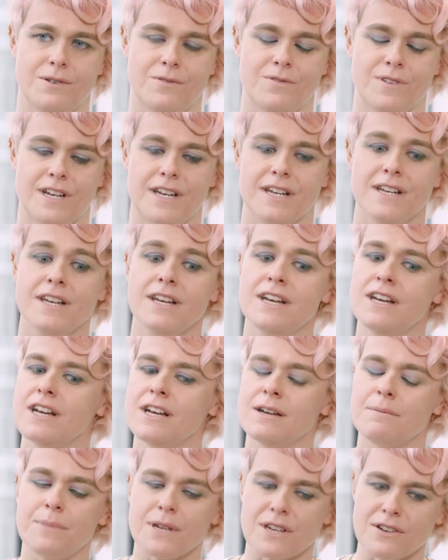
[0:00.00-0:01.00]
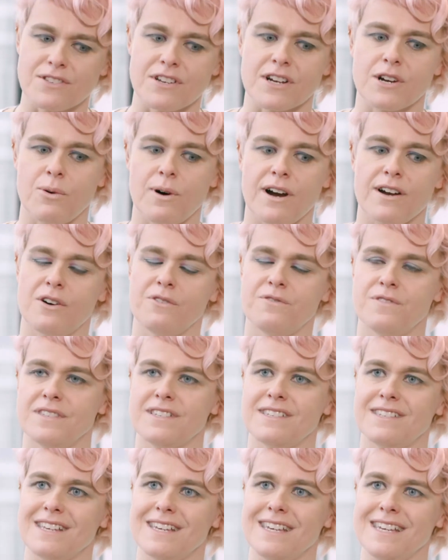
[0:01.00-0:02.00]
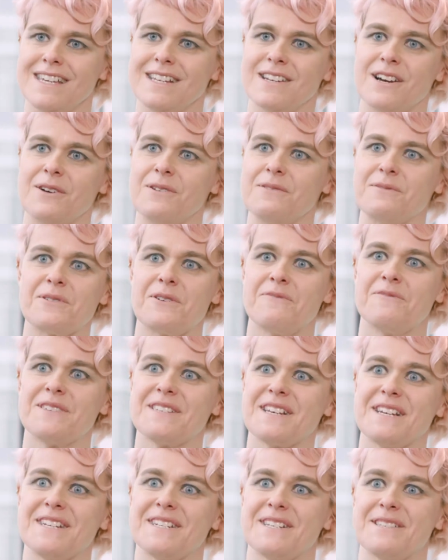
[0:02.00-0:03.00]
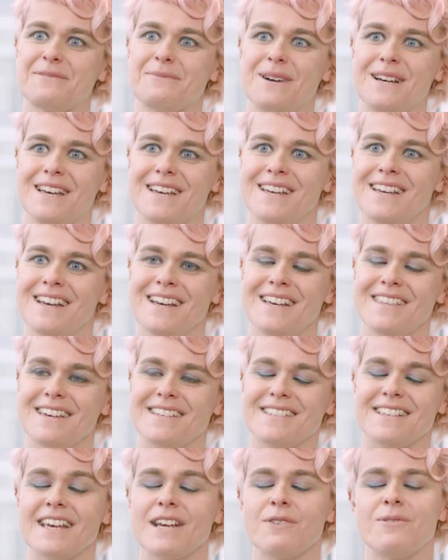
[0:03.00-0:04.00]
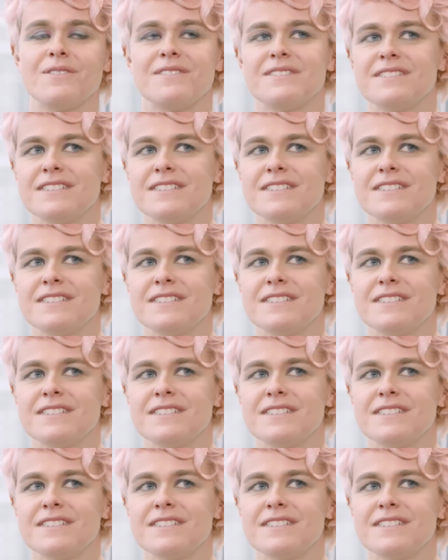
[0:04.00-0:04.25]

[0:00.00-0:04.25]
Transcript: of it, because I quite often see conversations where they're saying, well, the